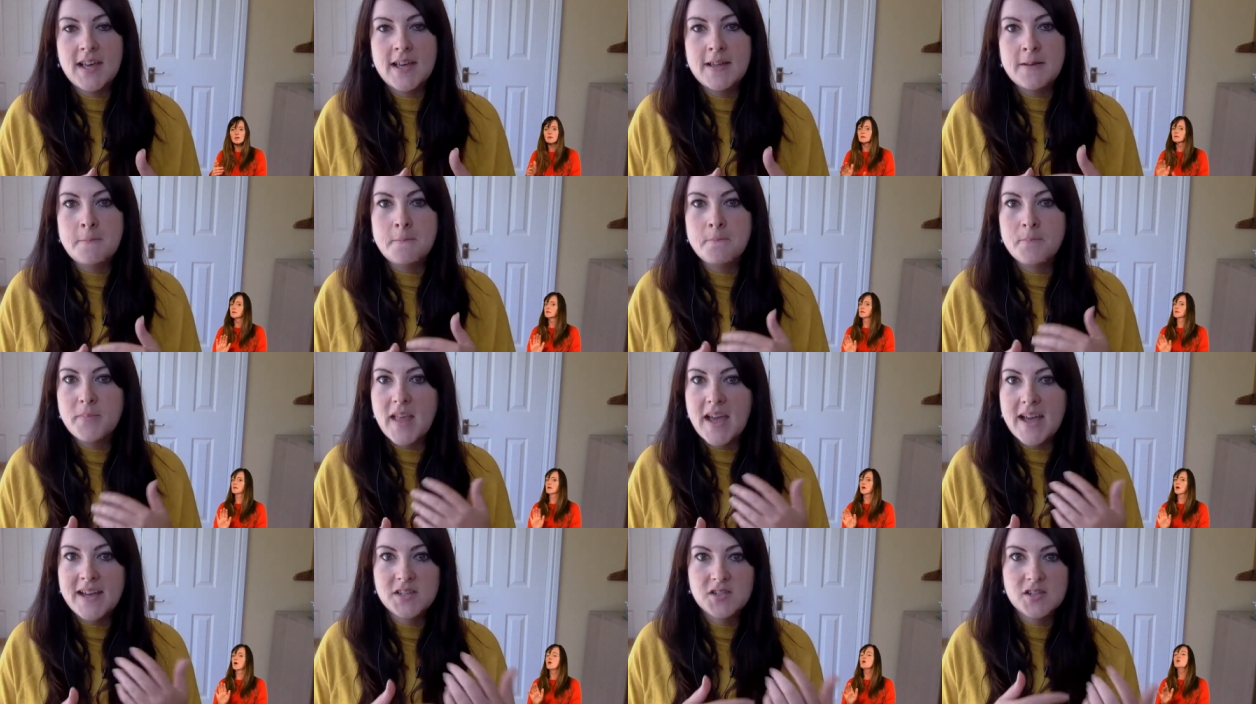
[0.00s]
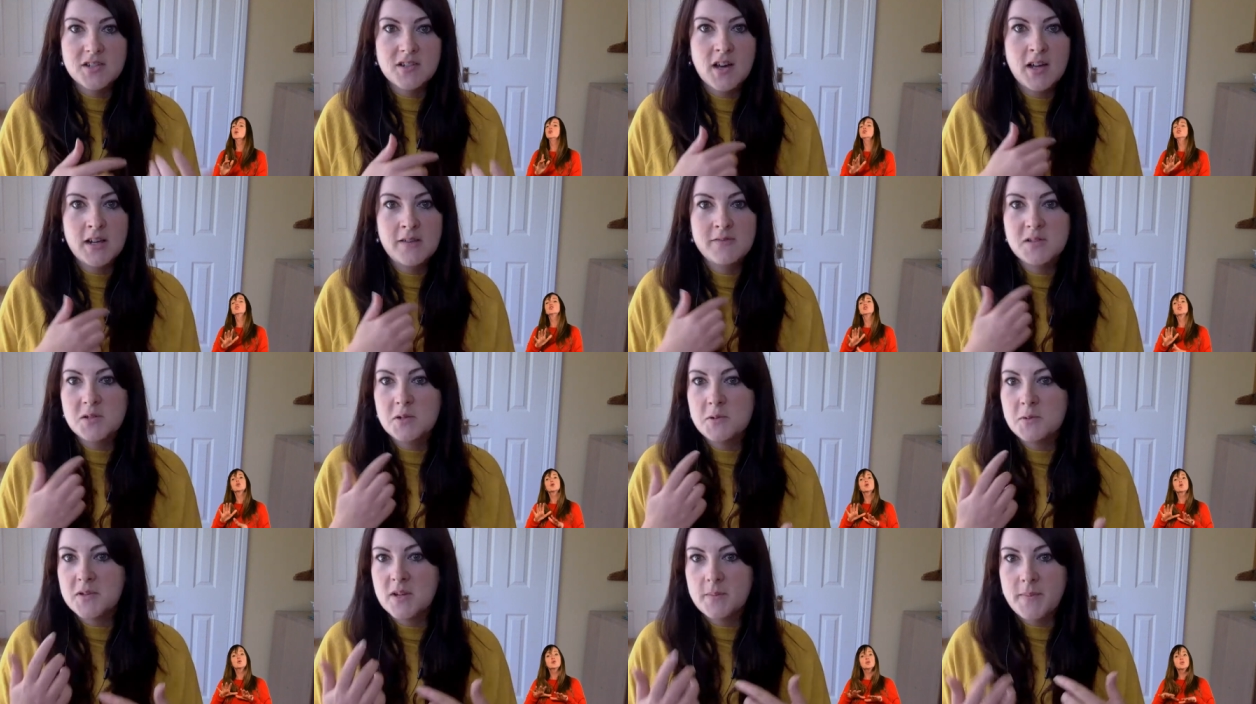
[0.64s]
And as you kind
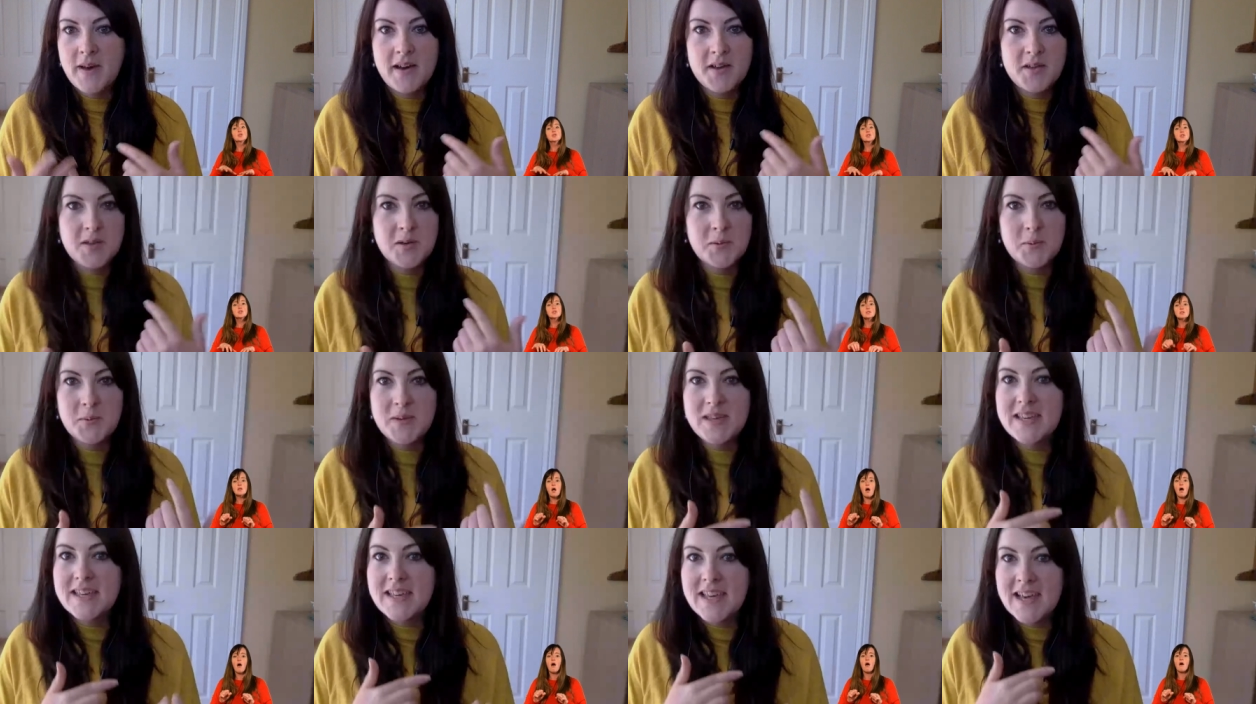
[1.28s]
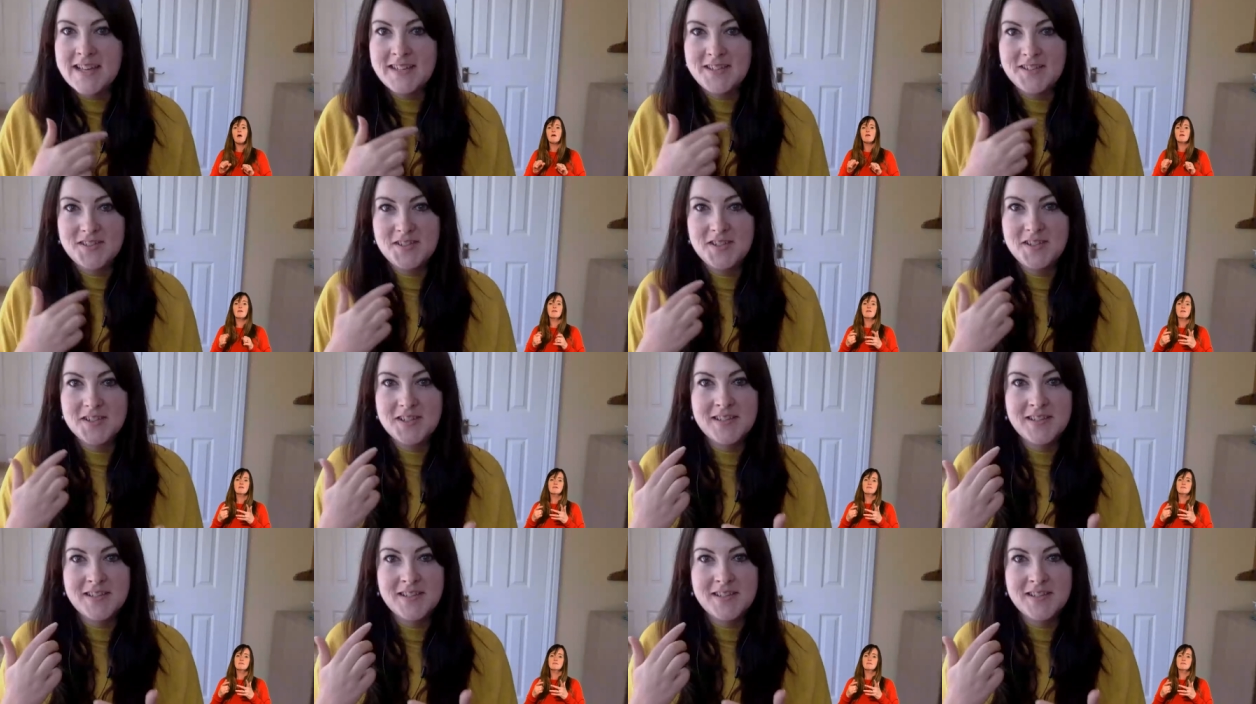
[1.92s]
of talk about your weekends,